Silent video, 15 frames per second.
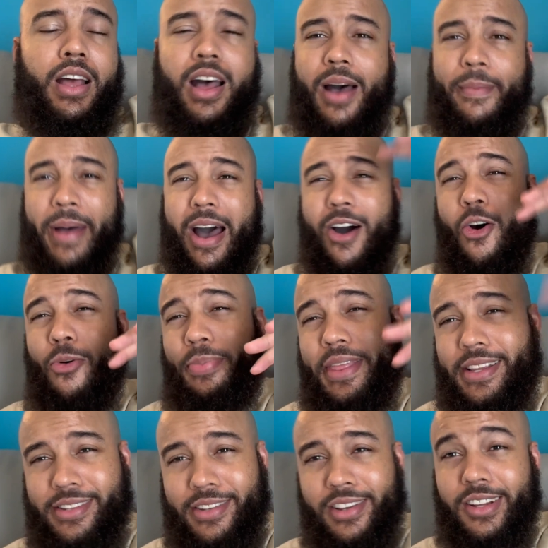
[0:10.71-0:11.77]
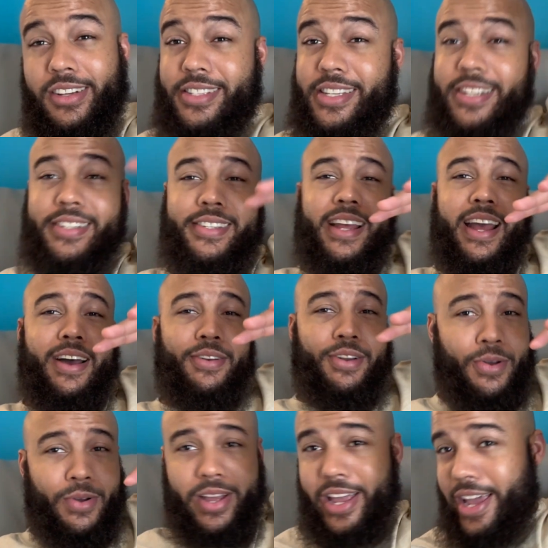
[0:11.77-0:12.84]
I hope this looks and sound
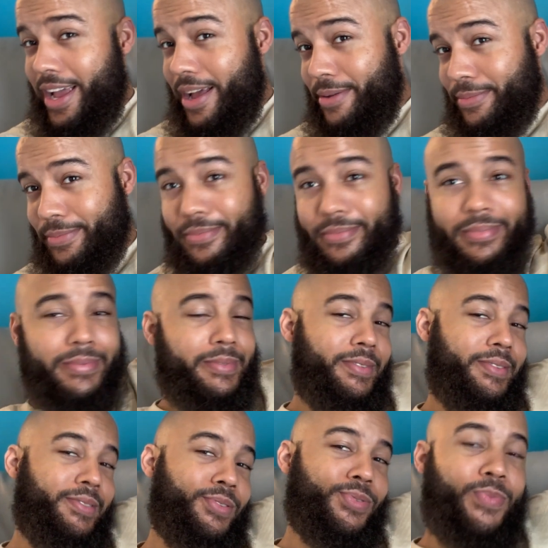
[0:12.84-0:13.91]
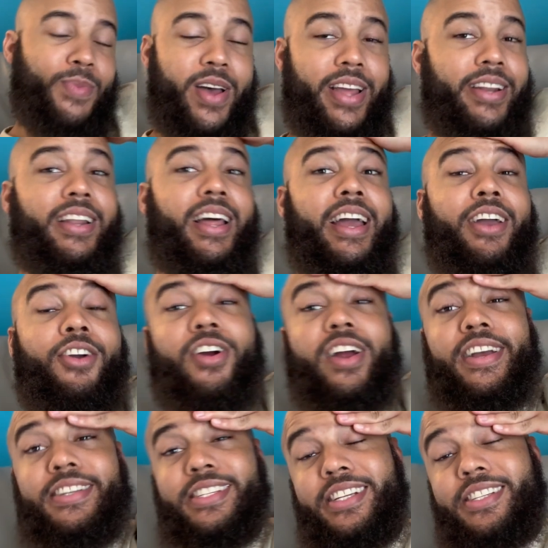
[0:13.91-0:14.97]
okay. I'm sweating like
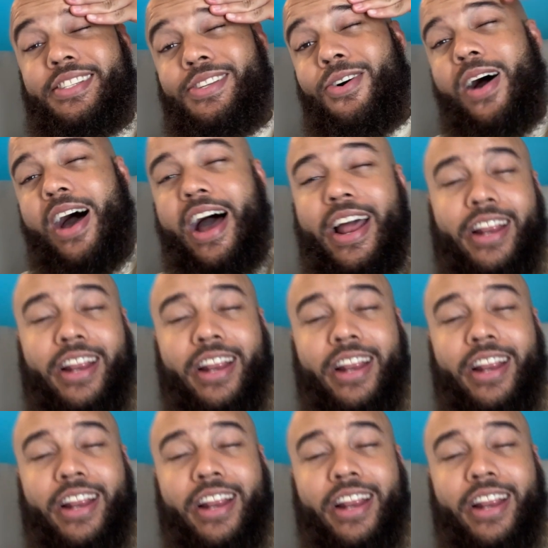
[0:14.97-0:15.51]
crazy. It's so hot